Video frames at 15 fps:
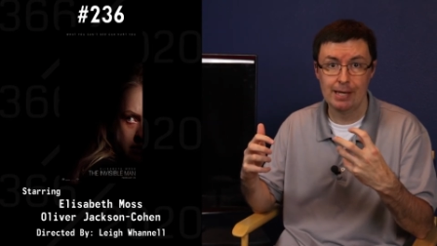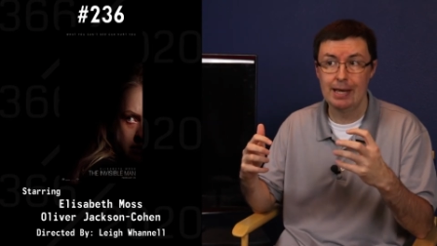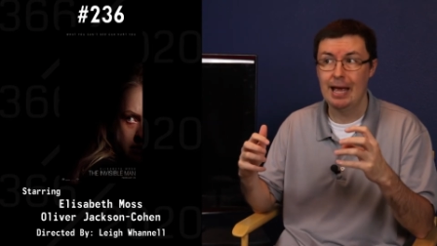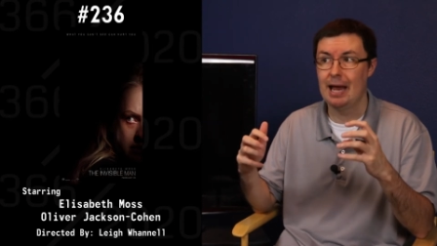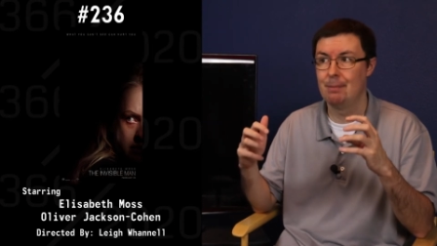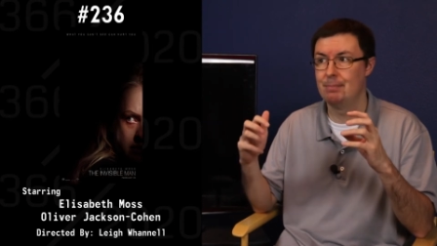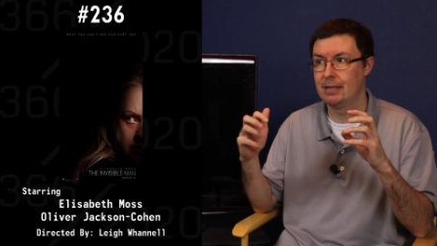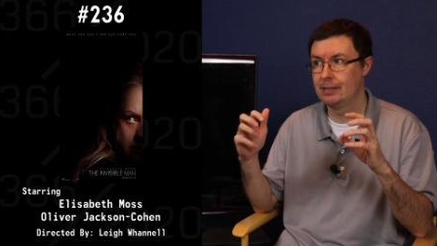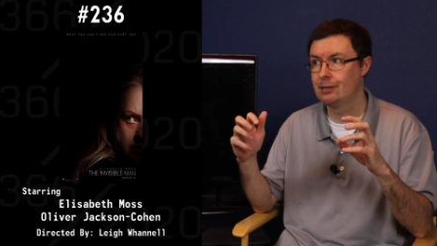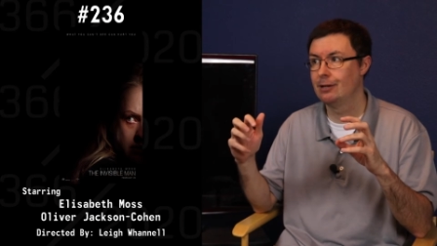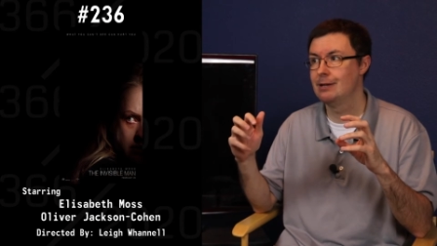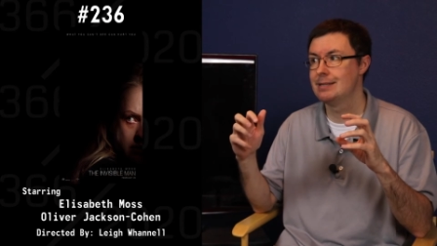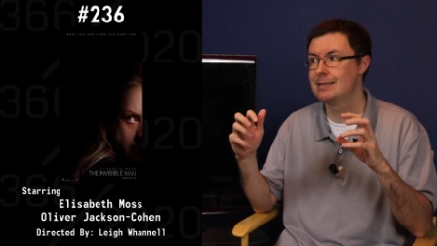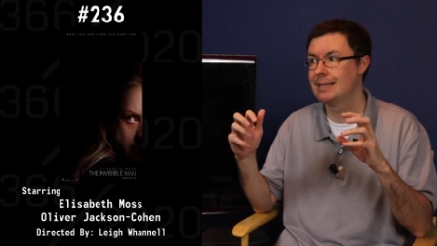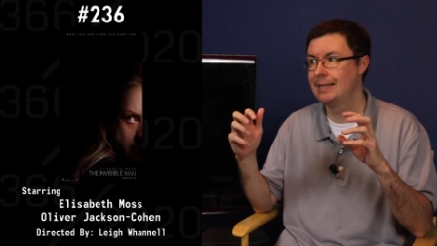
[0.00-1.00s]
And
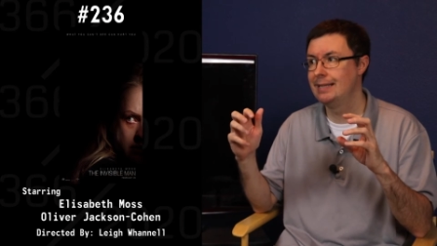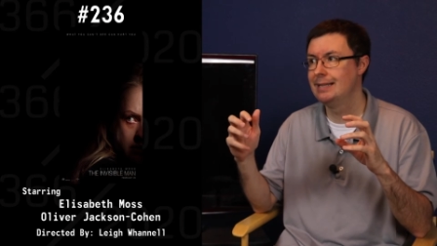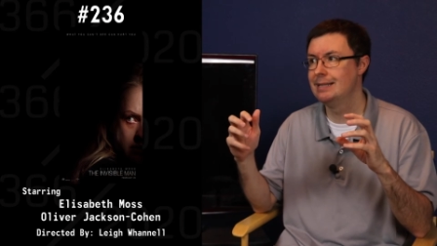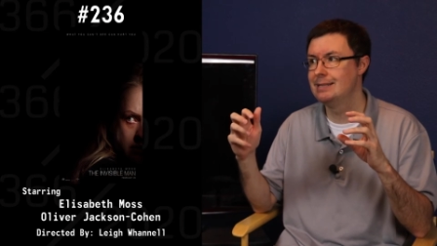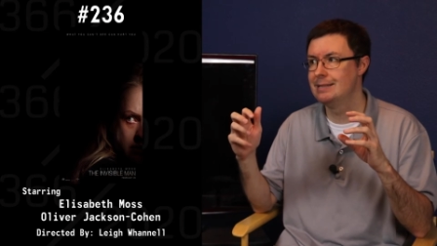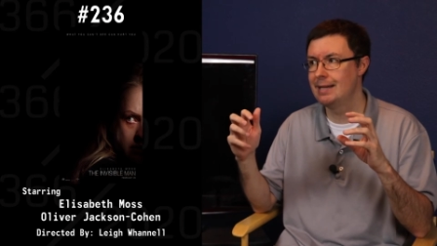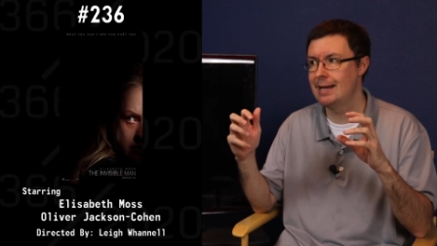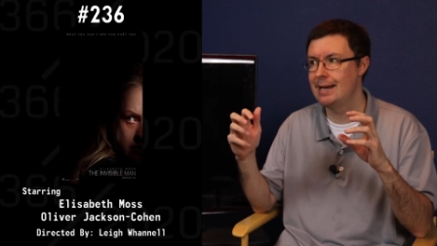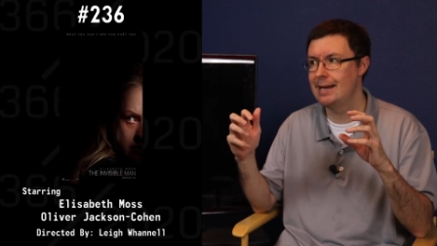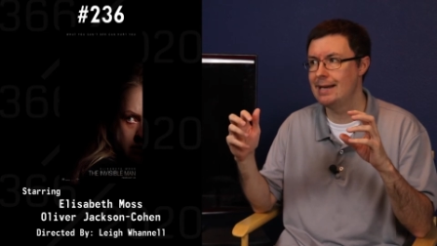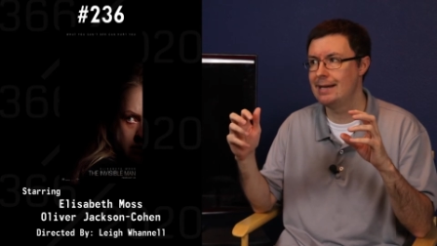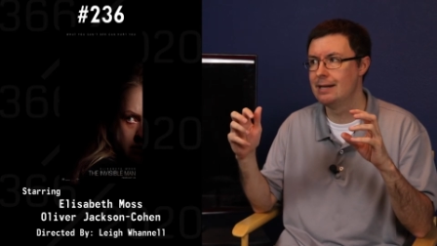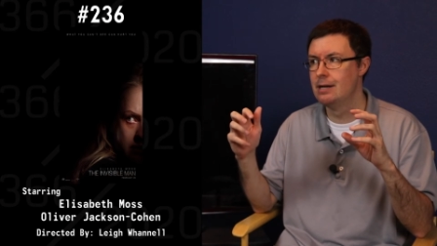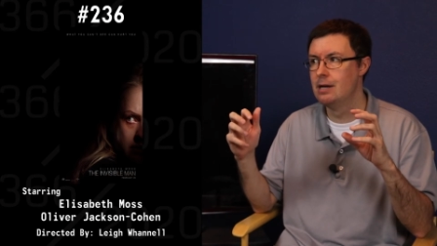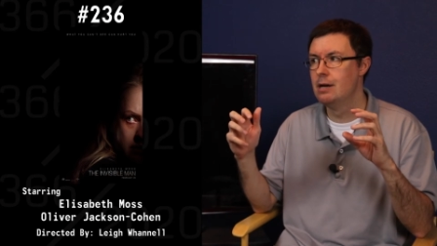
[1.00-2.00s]
because he is
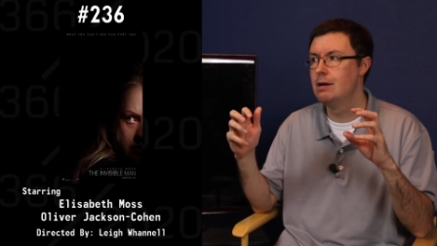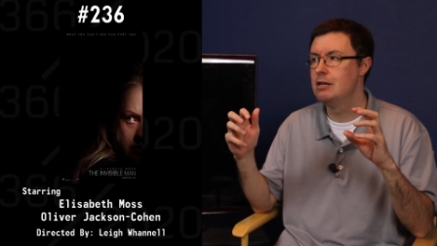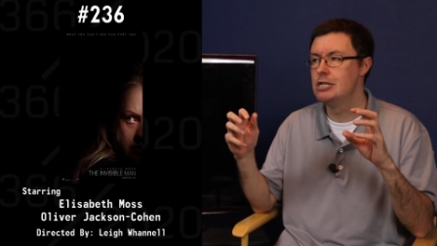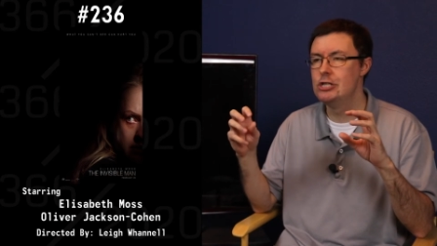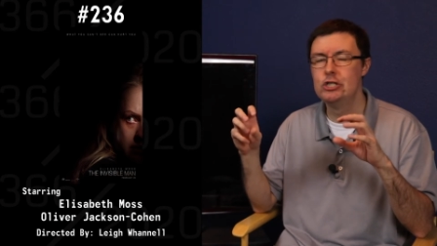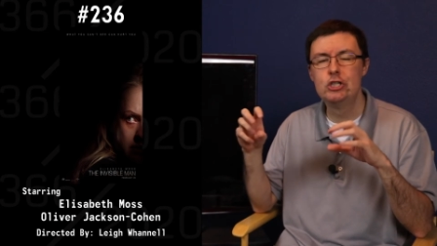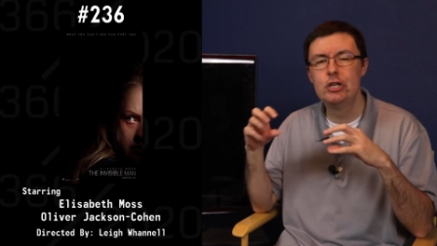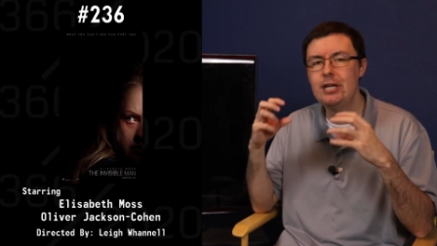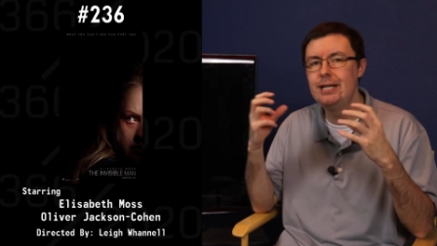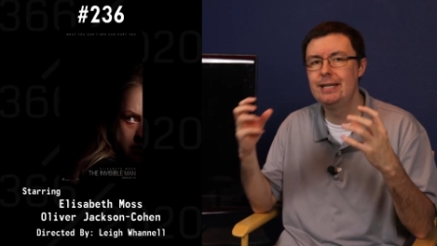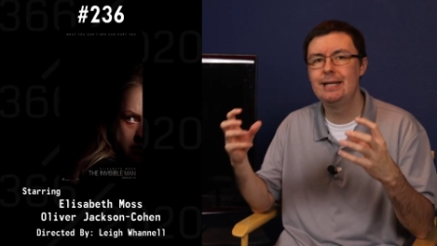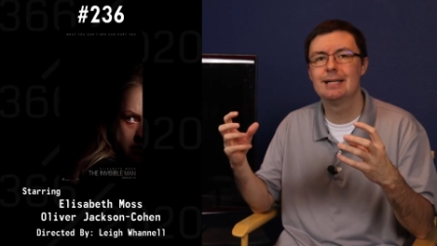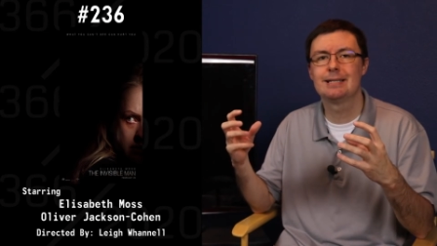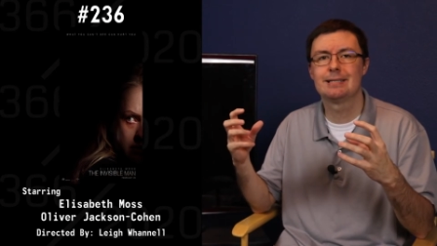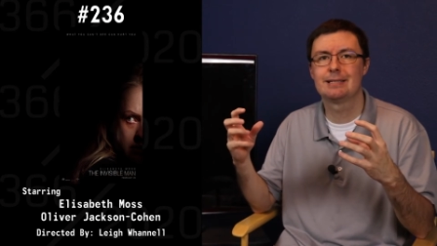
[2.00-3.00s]
a
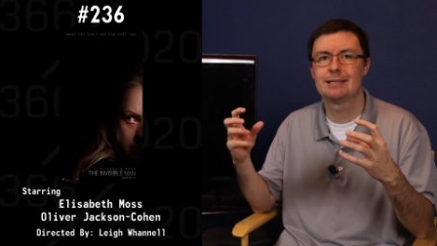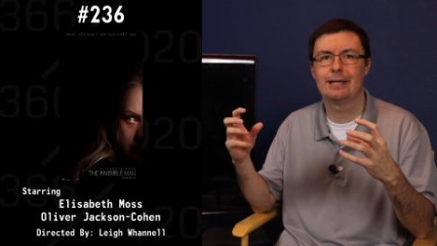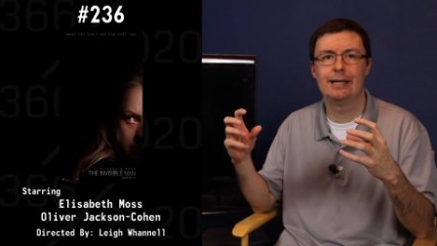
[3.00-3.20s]
genius